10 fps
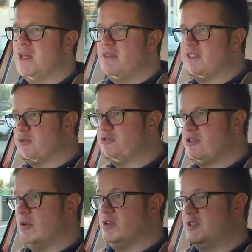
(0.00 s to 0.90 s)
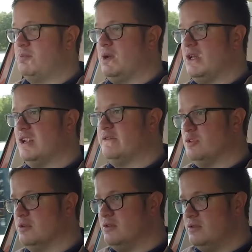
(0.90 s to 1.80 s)
There's also a split
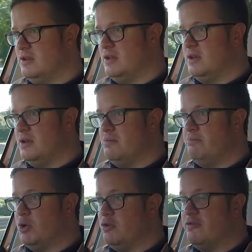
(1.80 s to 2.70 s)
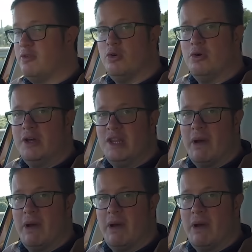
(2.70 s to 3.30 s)
level boot floor in the